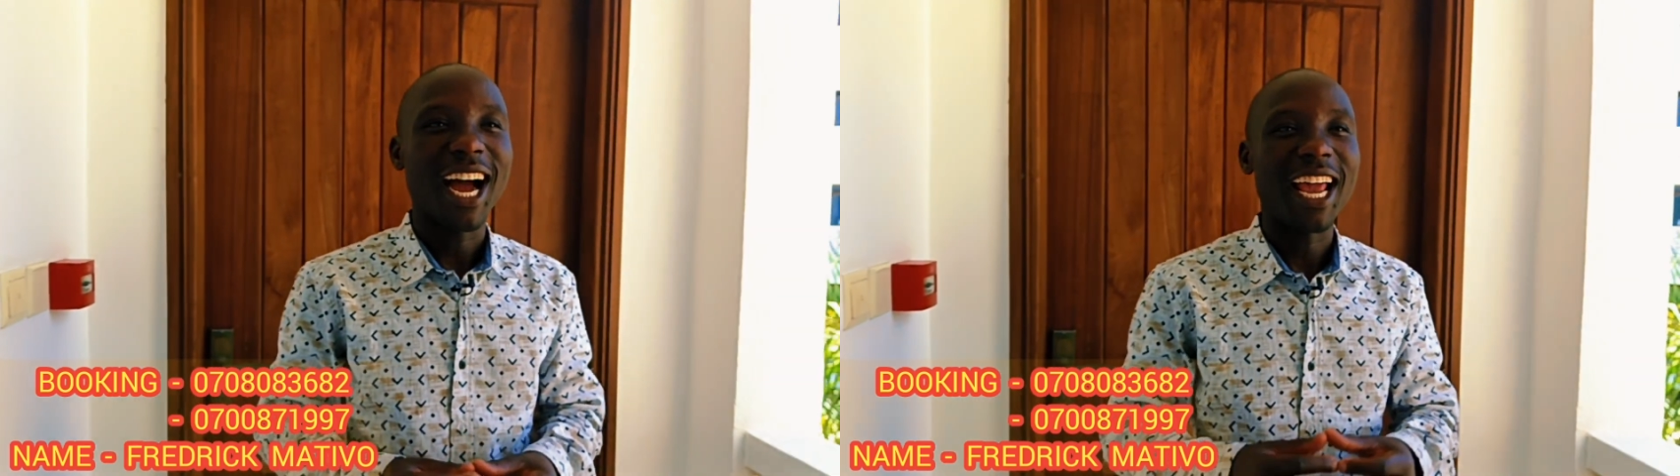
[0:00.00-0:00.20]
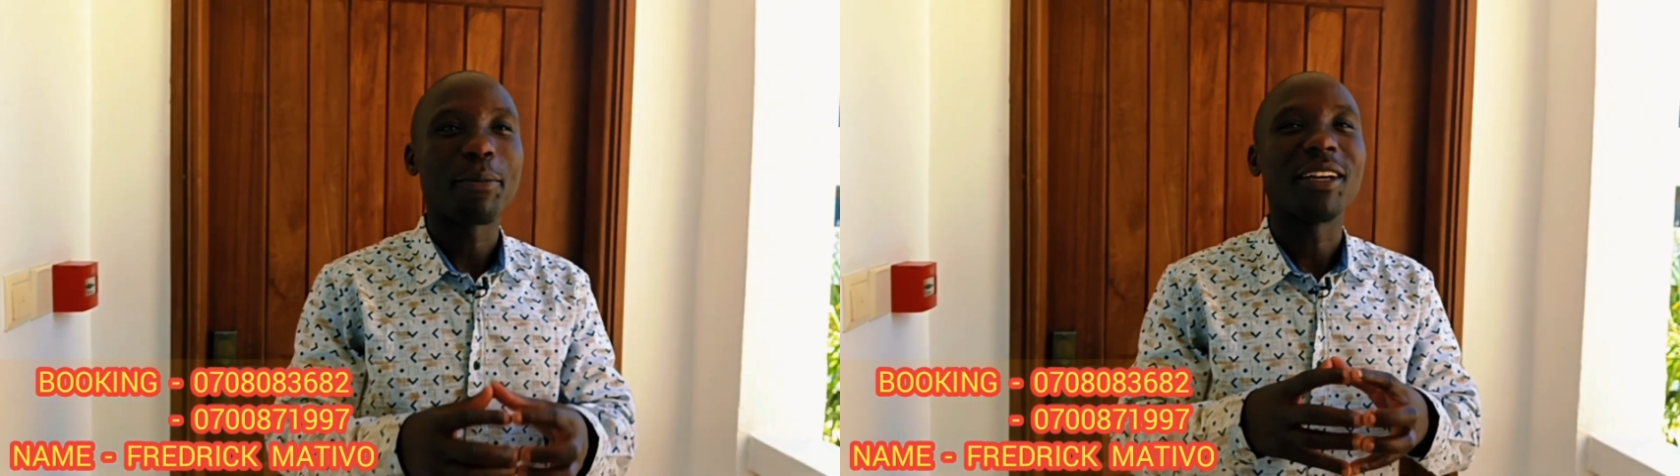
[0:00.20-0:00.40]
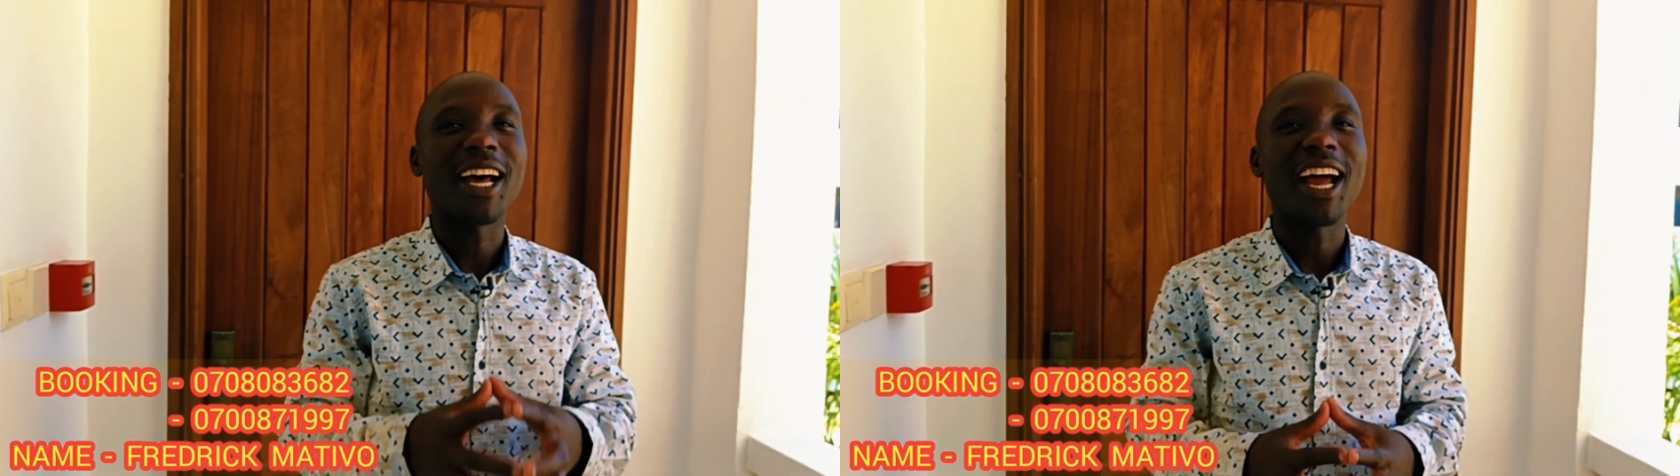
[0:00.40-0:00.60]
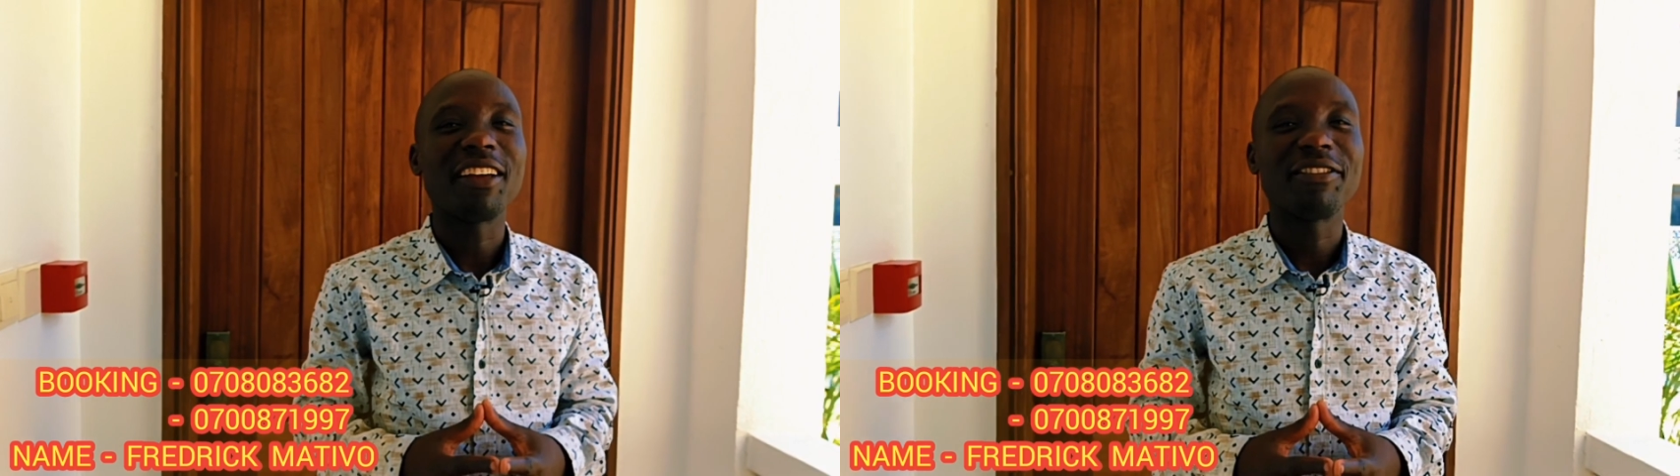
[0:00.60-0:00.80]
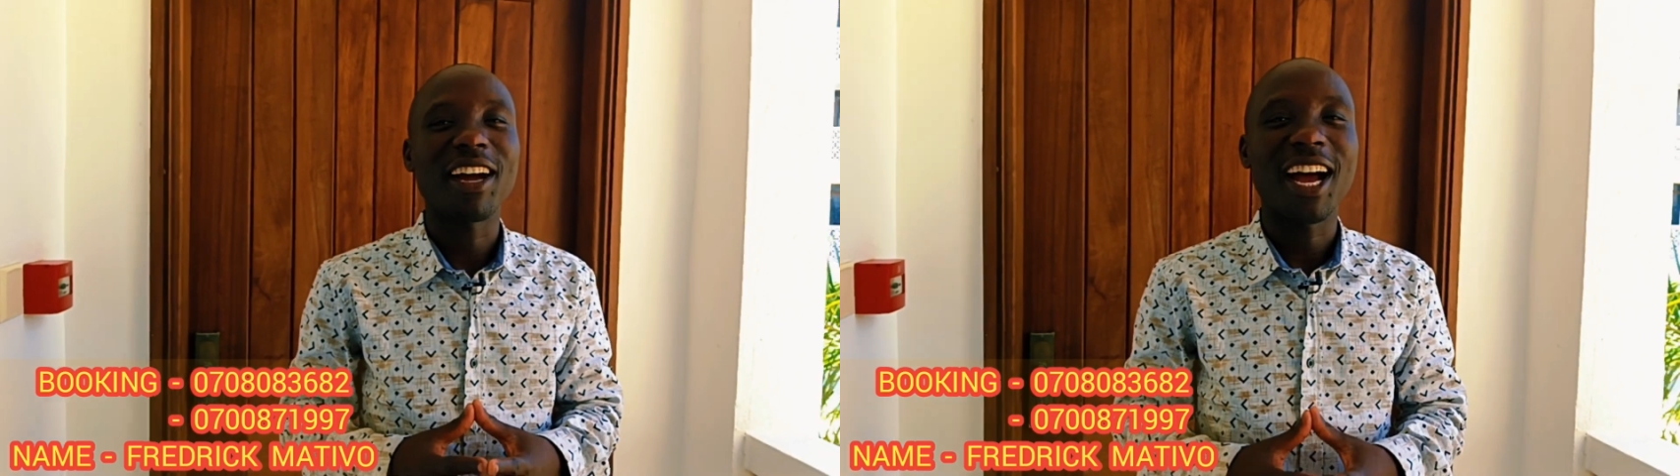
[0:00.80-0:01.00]
I am
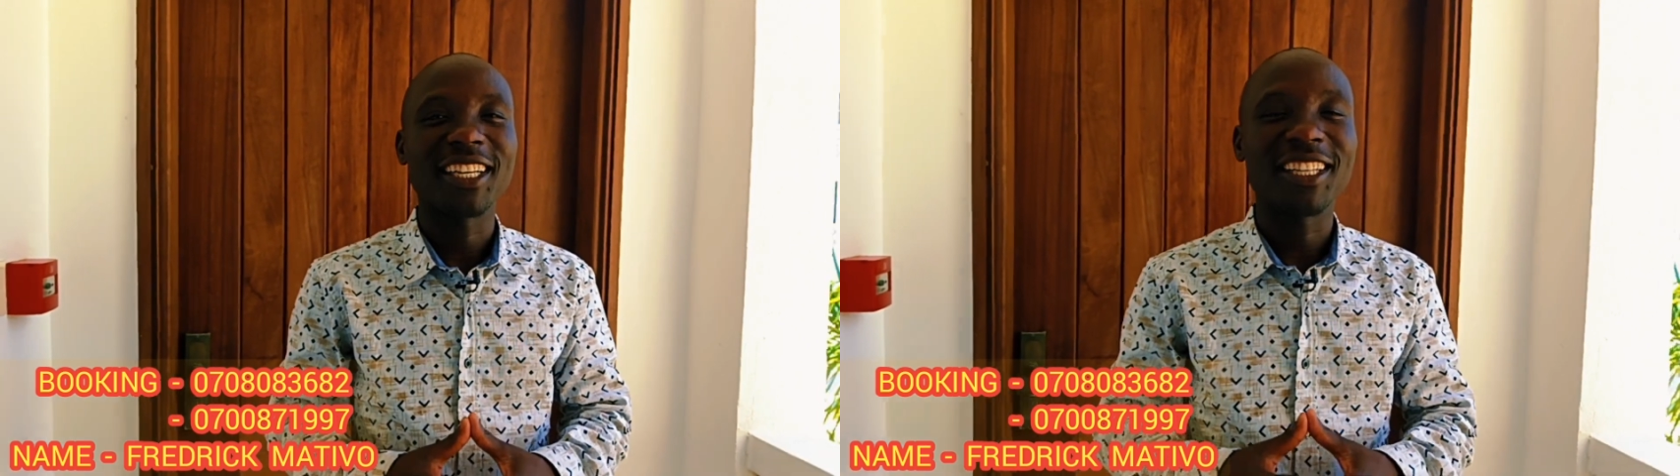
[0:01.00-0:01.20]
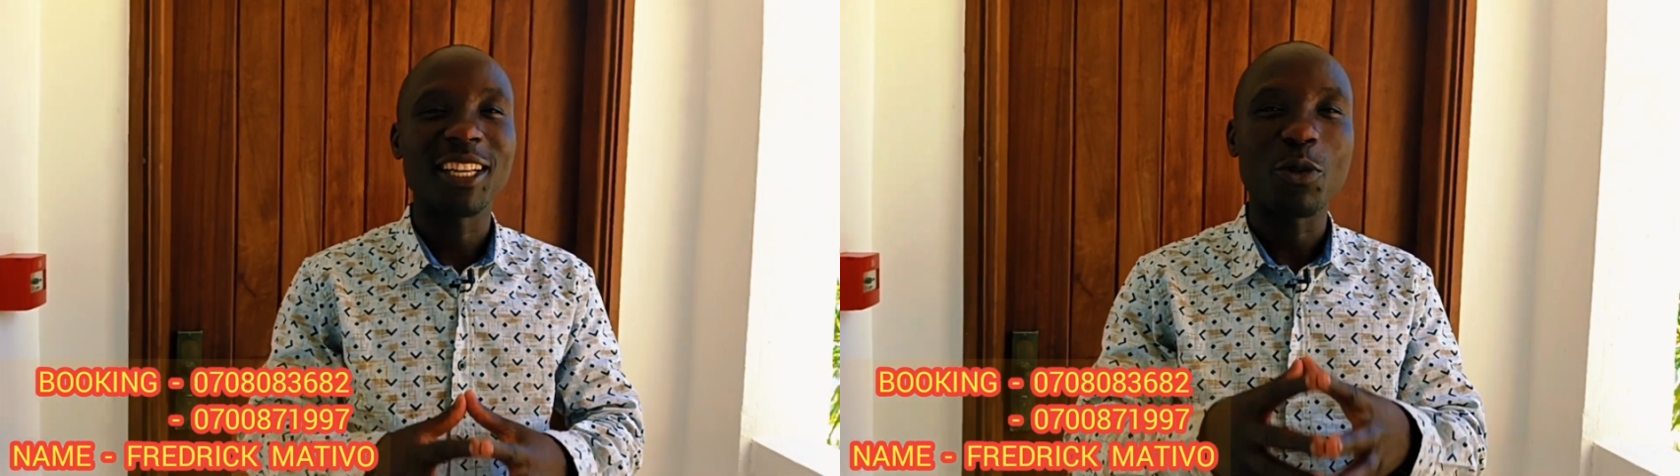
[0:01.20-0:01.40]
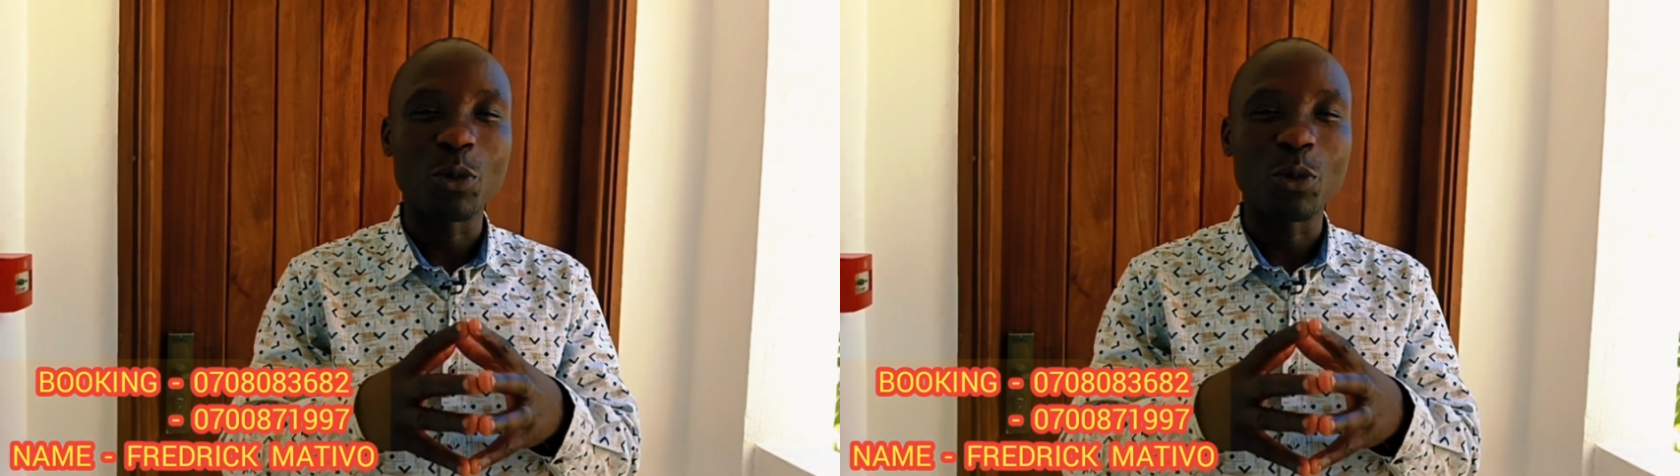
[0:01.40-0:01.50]
live at the